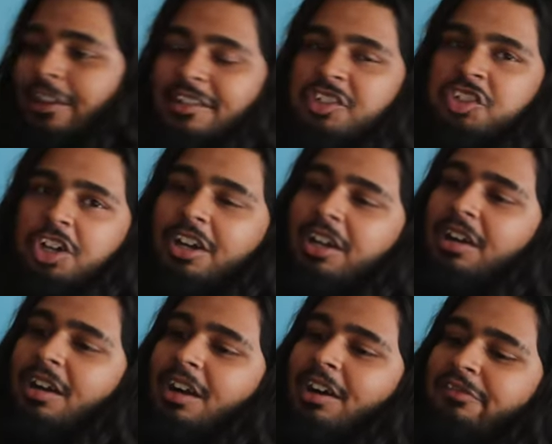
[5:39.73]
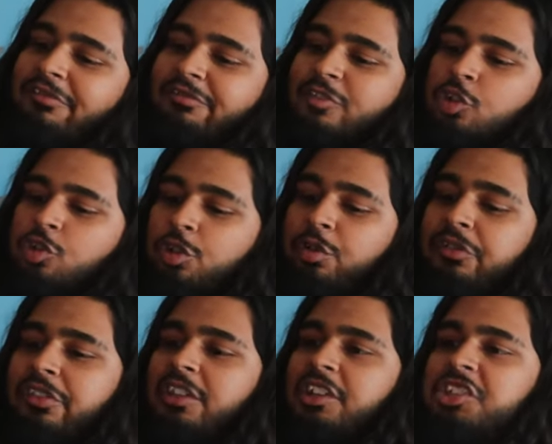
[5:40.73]
the sugar of
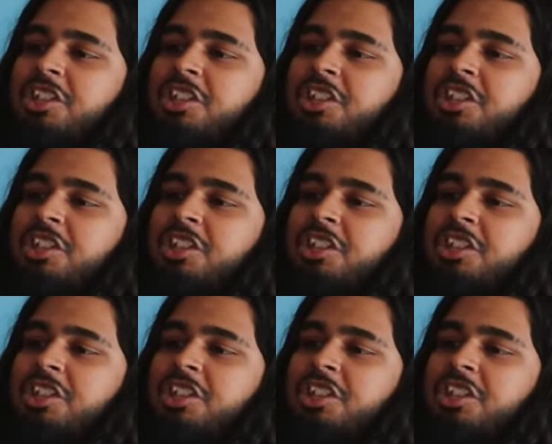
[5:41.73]
truth, the